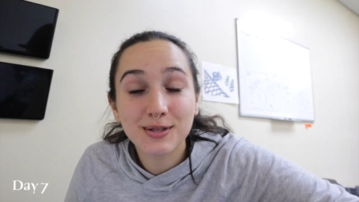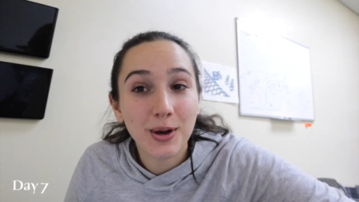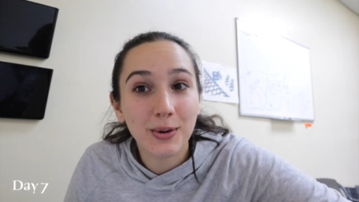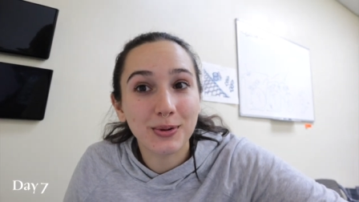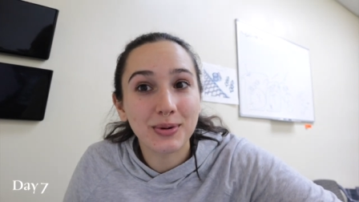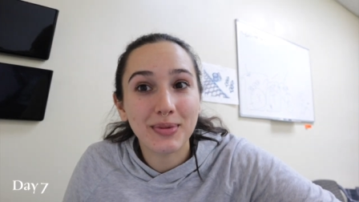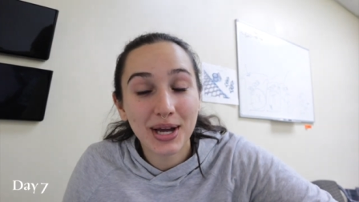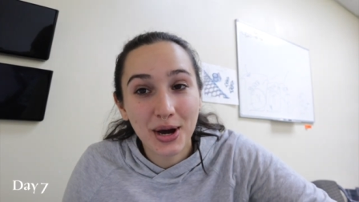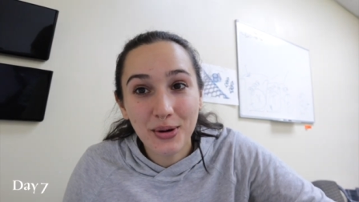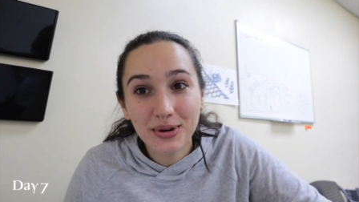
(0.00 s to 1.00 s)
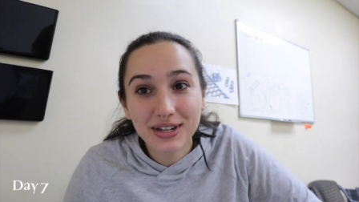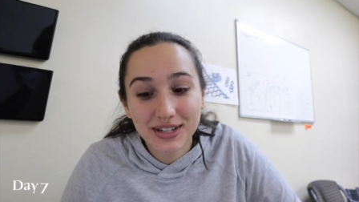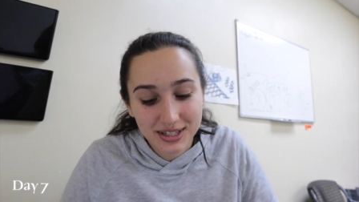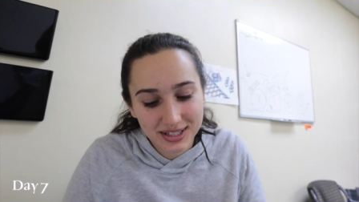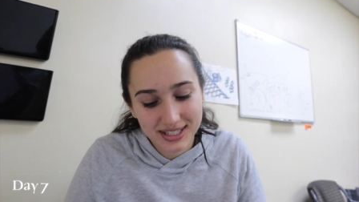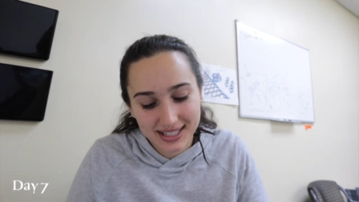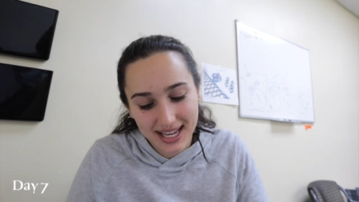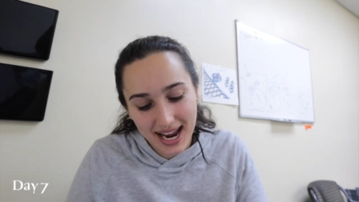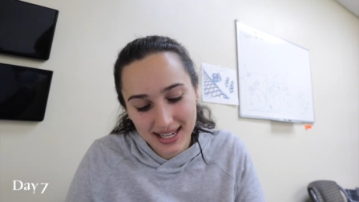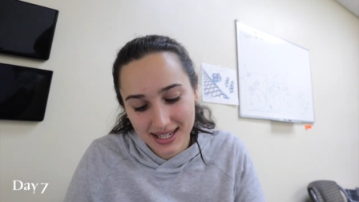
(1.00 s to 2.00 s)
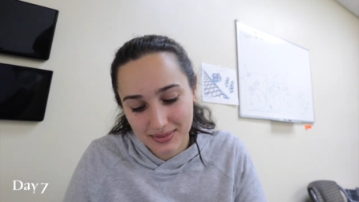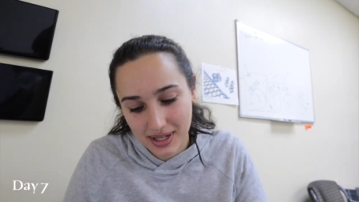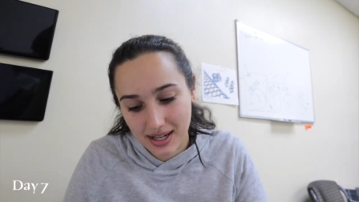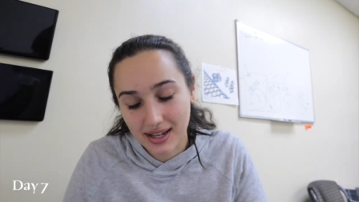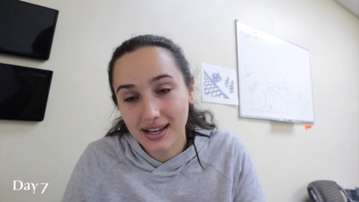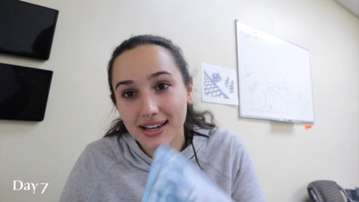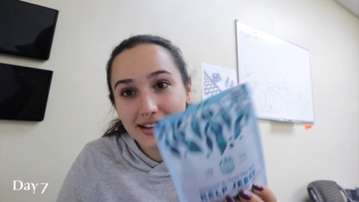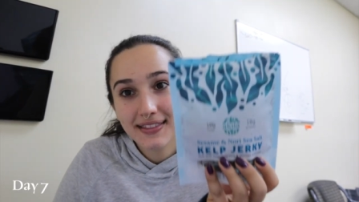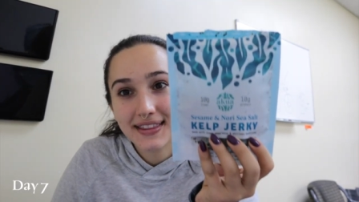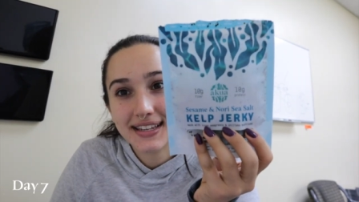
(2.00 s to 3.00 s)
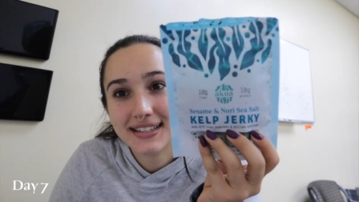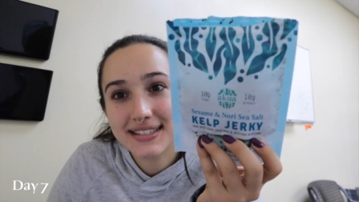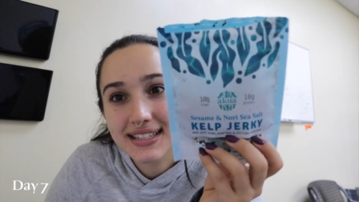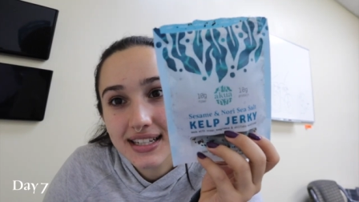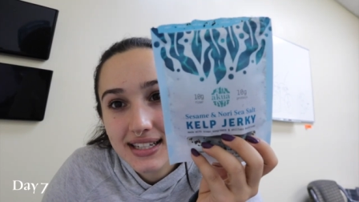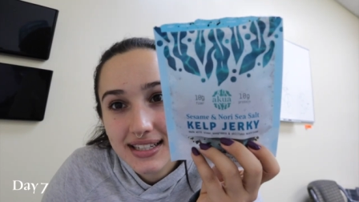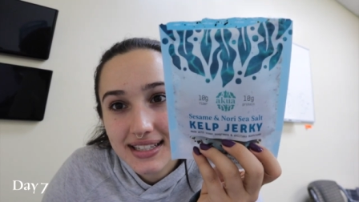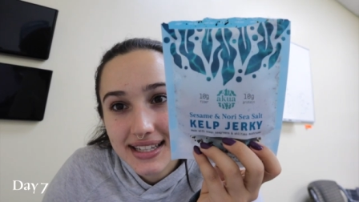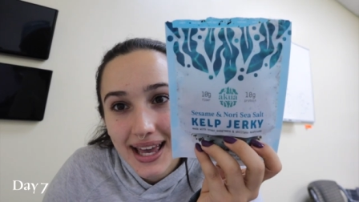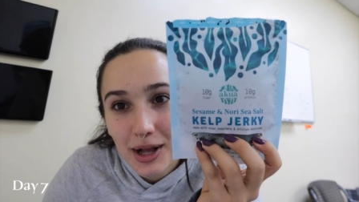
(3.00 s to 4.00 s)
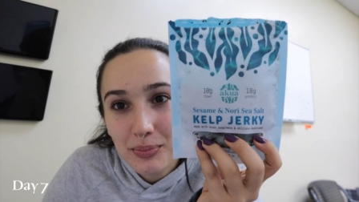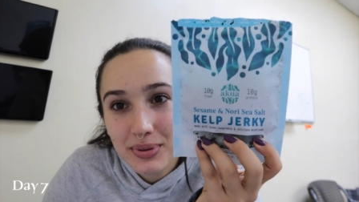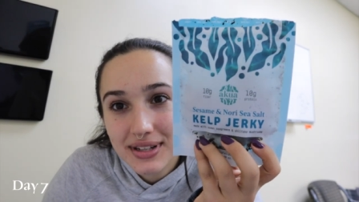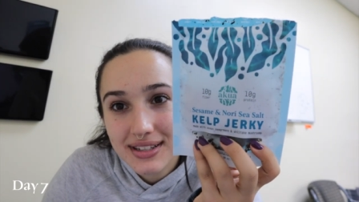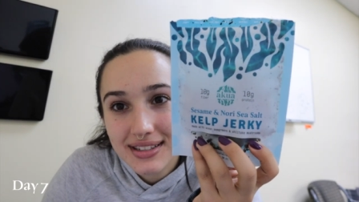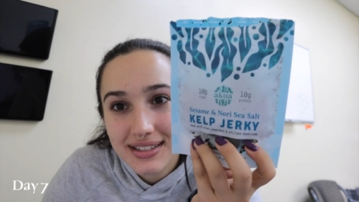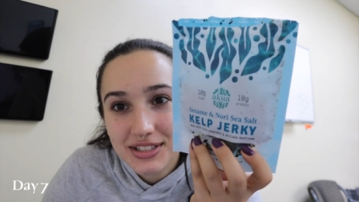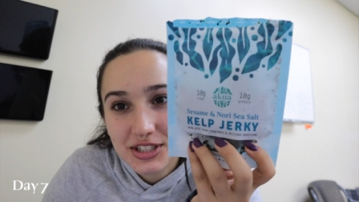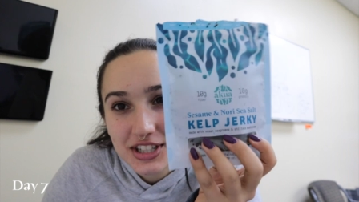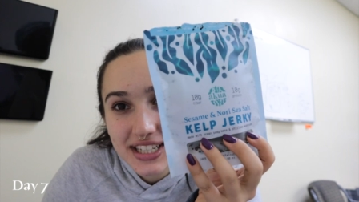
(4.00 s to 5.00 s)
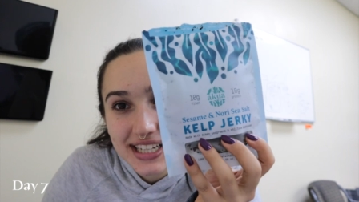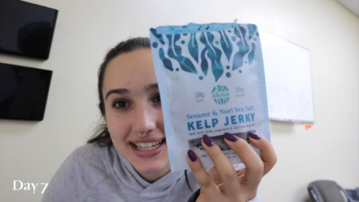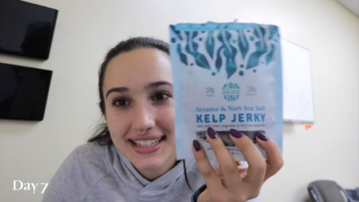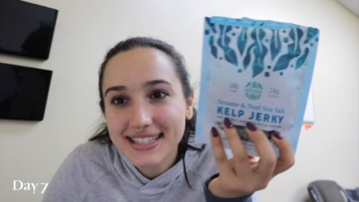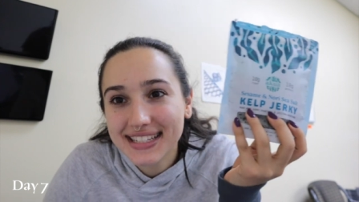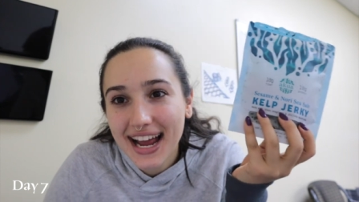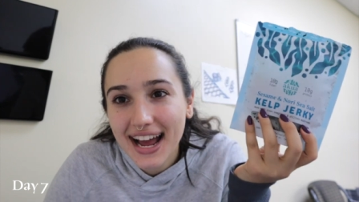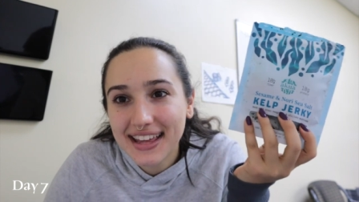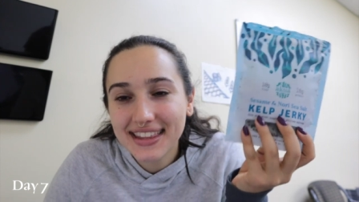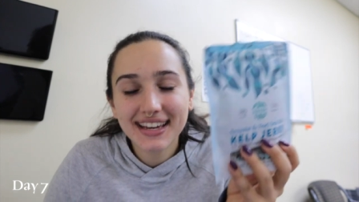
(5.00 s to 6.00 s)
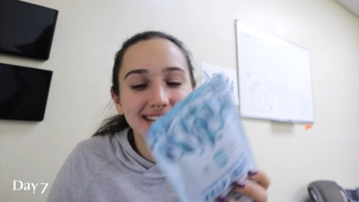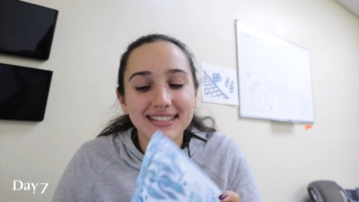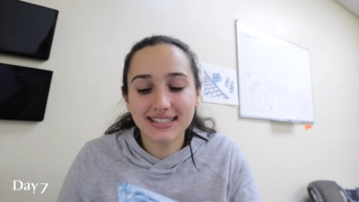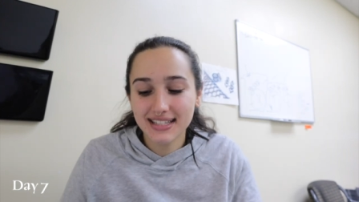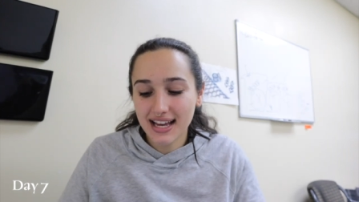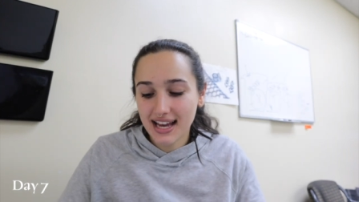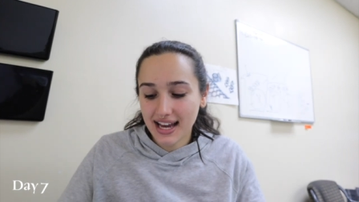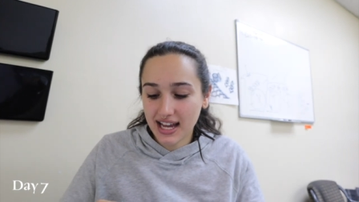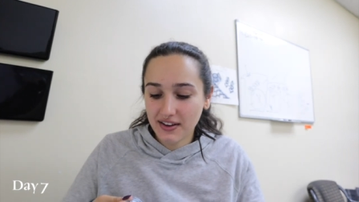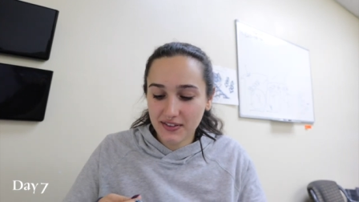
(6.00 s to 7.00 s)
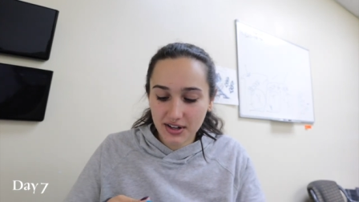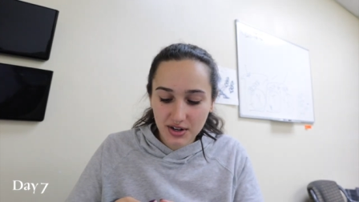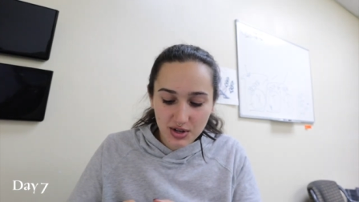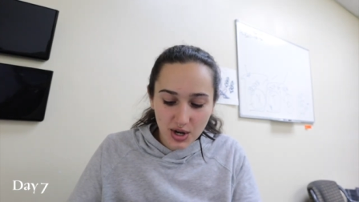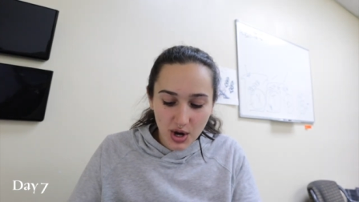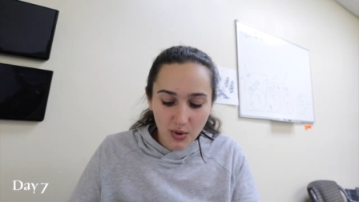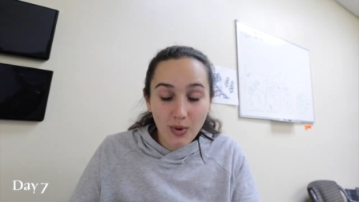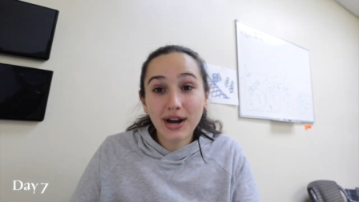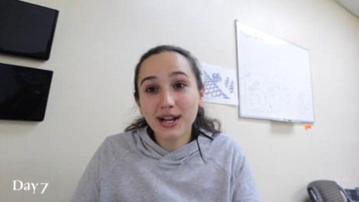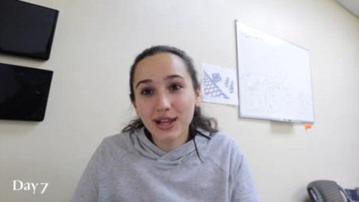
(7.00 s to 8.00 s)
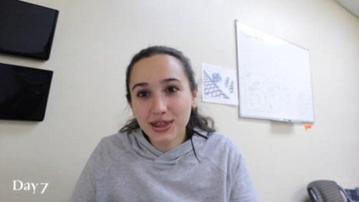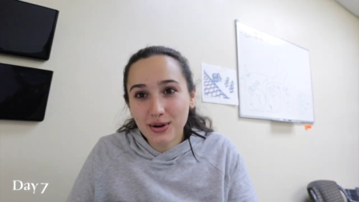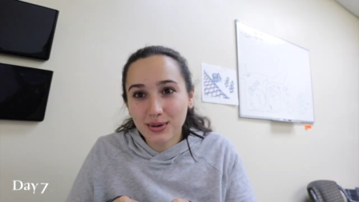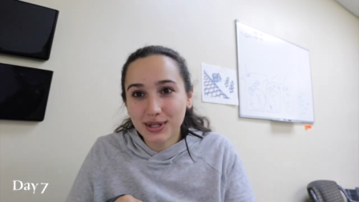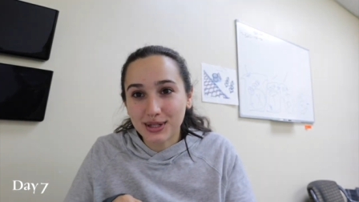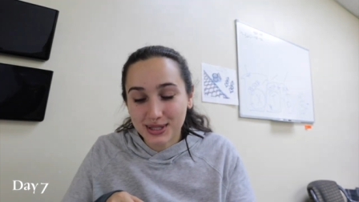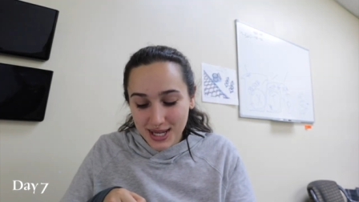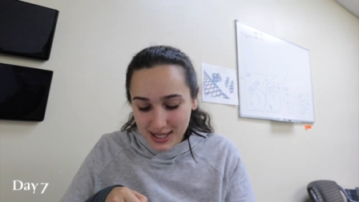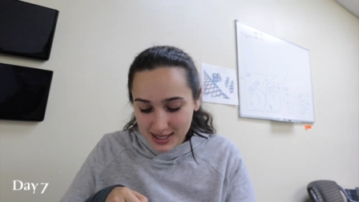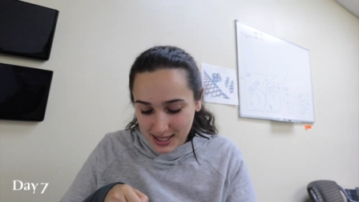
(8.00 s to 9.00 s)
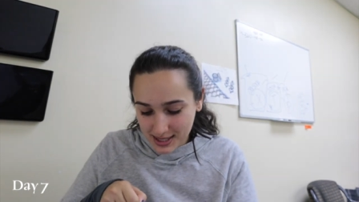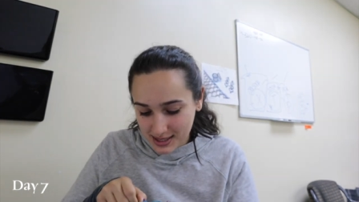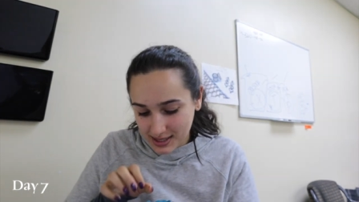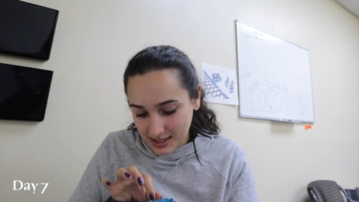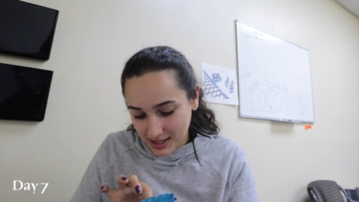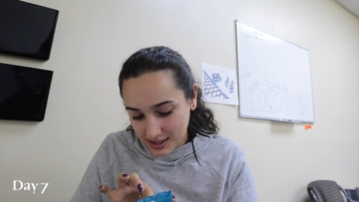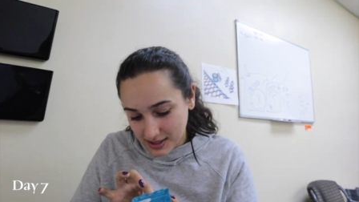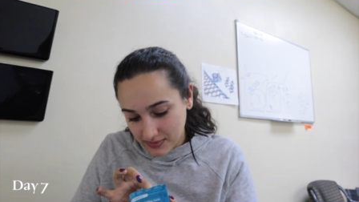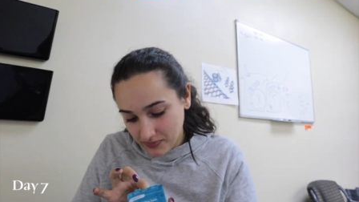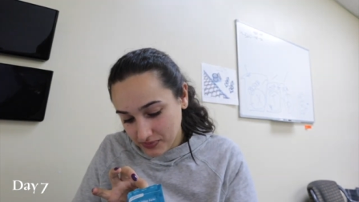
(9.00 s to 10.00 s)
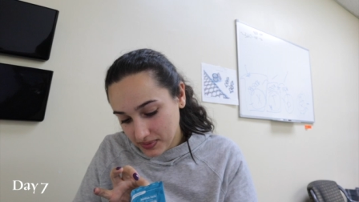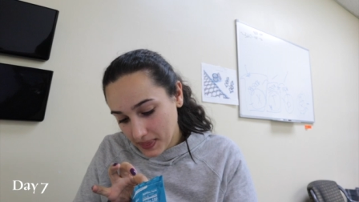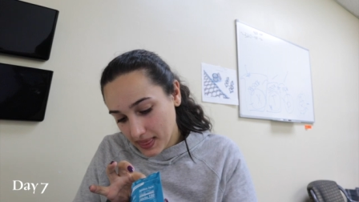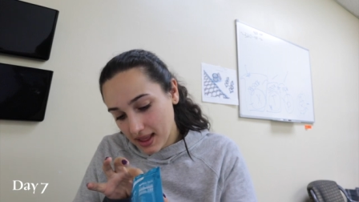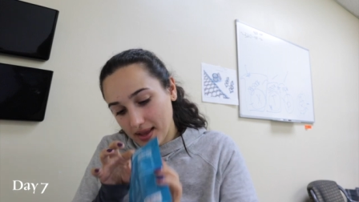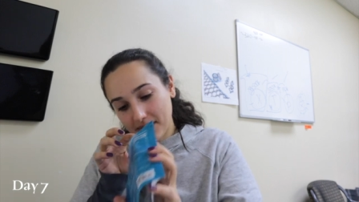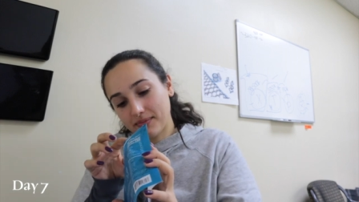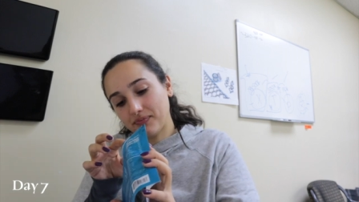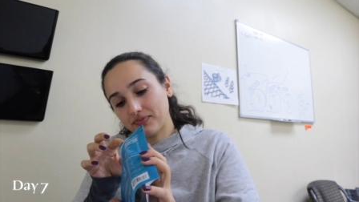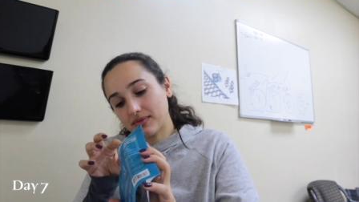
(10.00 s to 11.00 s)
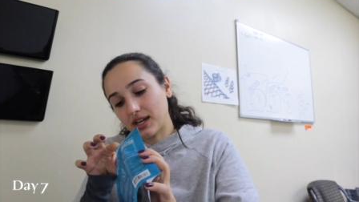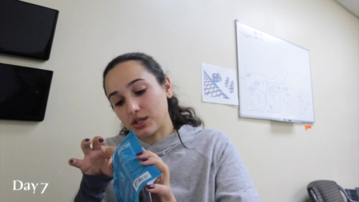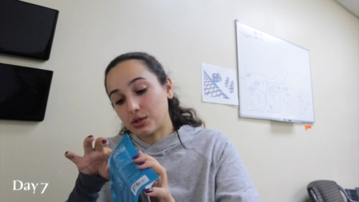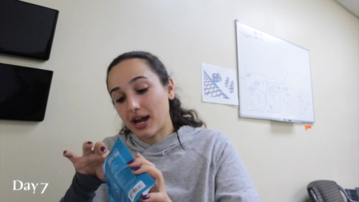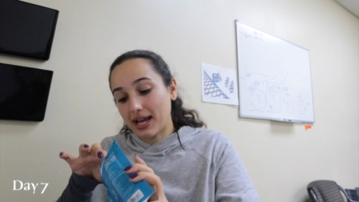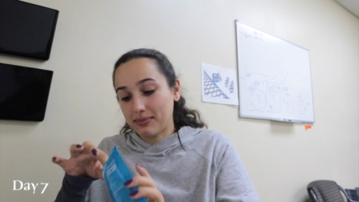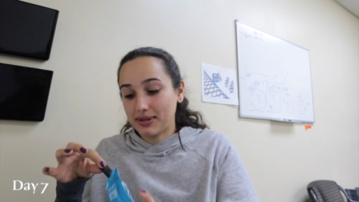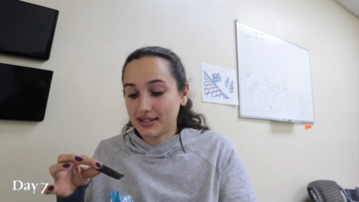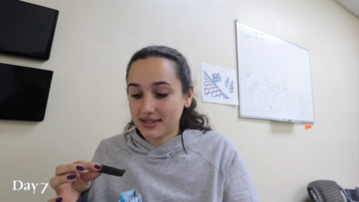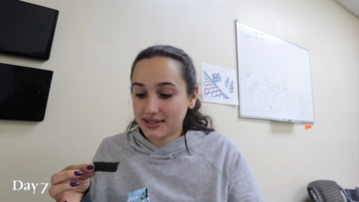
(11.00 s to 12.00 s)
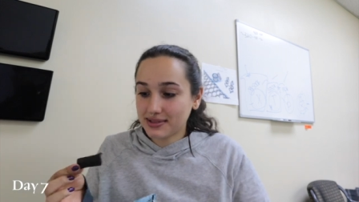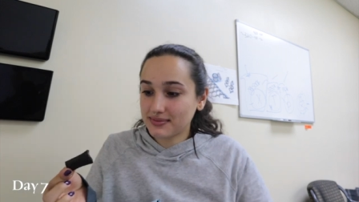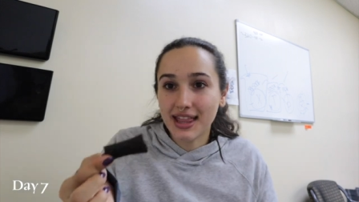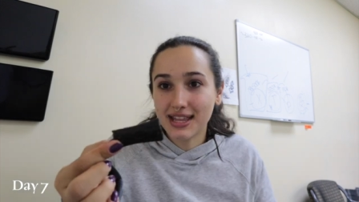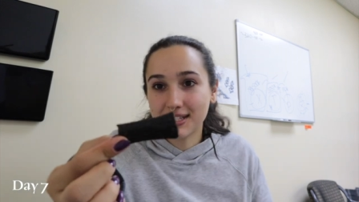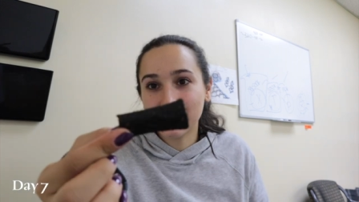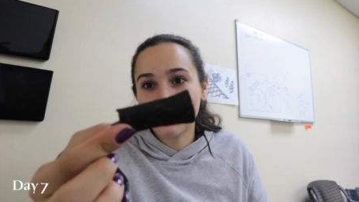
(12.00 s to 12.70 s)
so my coworker just handed me these kelp jerky snack things and I figured why not throw a little taste test in here and try a piece? This